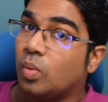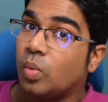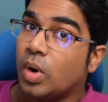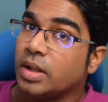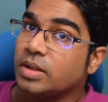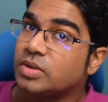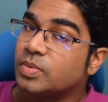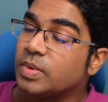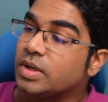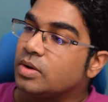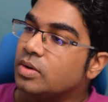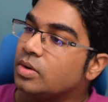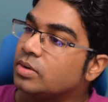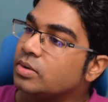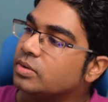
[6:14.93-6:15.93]
Once we
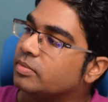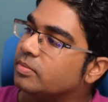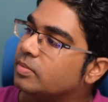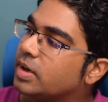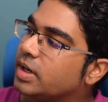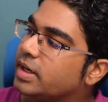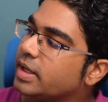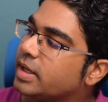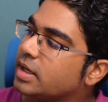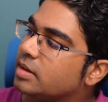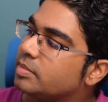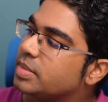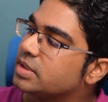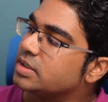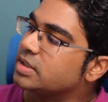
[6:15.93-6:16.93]
go to the
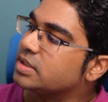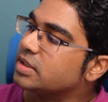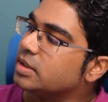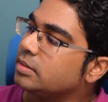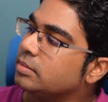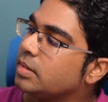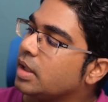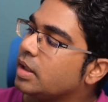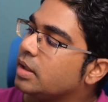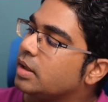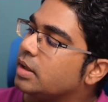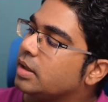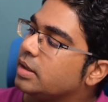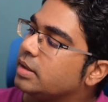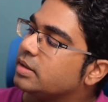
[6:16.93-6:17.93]
vertical position,
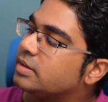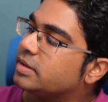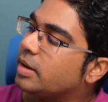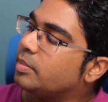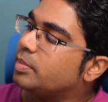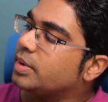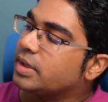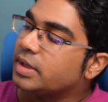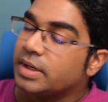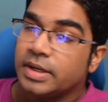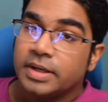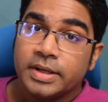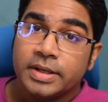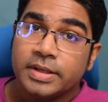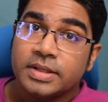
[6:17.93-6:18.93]
it is
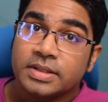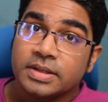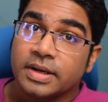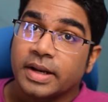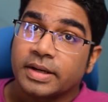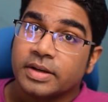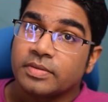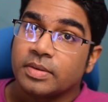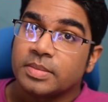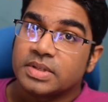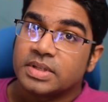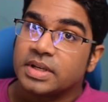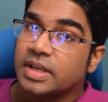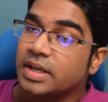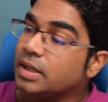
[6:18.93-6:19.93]
temporarily disconnected from the
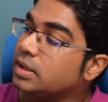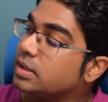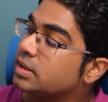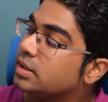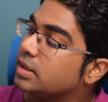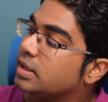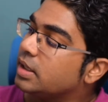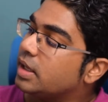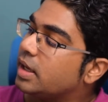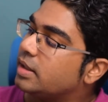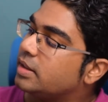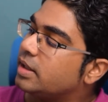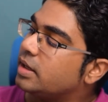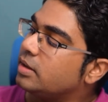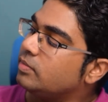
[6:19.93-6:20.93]
circuit,
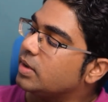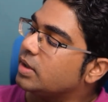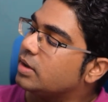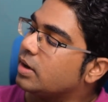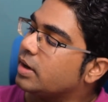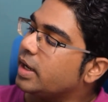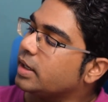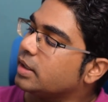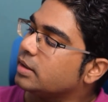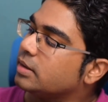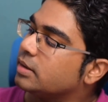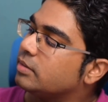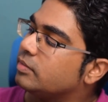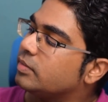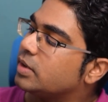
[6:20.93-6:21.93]
and then we
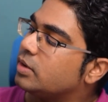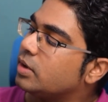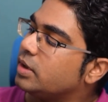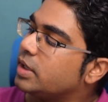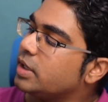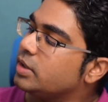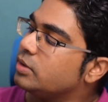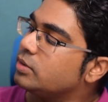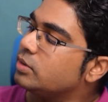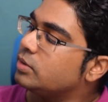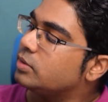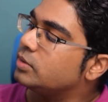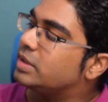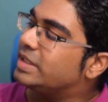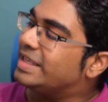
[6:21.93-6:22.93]
continue
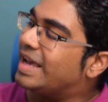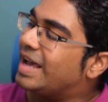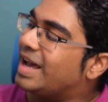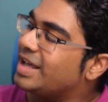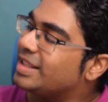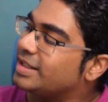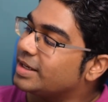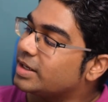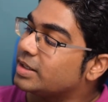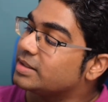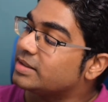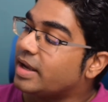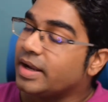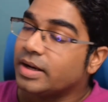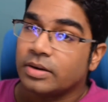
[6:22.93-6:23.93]
to the other
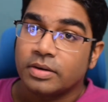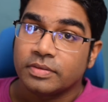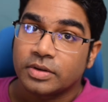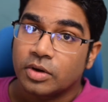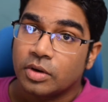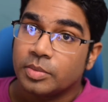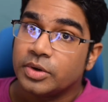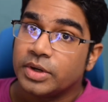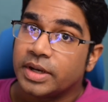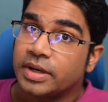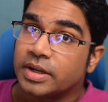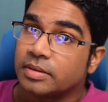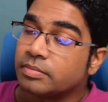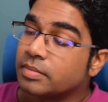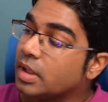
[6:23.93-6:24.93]
side of the
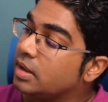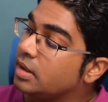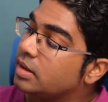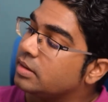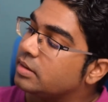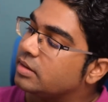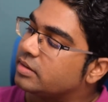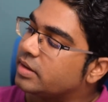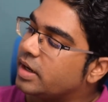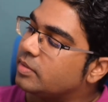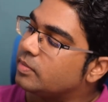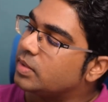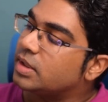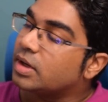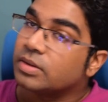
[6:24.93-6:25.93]
commutator, the
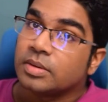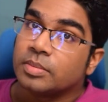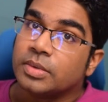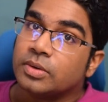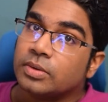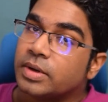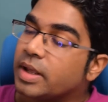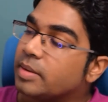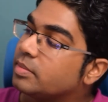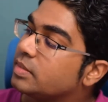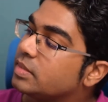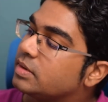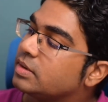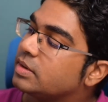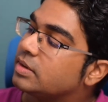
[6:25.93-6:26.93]
side without the blue tape.
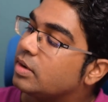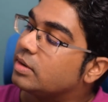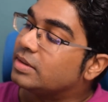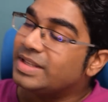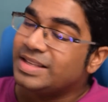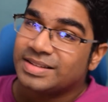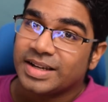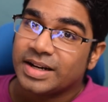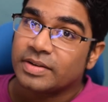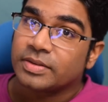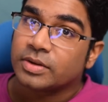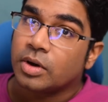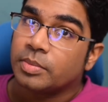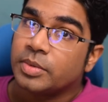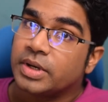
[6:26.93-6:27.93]
So on this side of
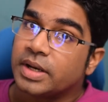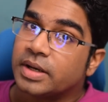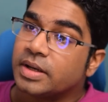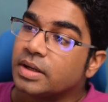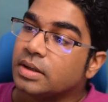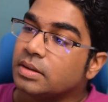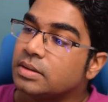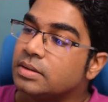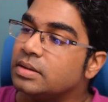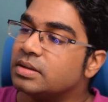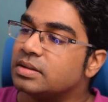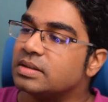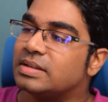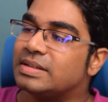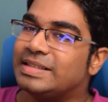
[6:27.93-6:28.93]
the commutator,
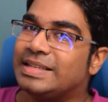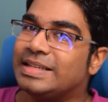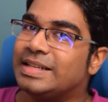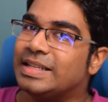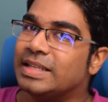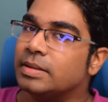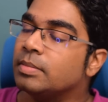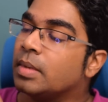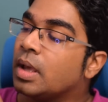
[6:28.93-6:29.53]
this is CD.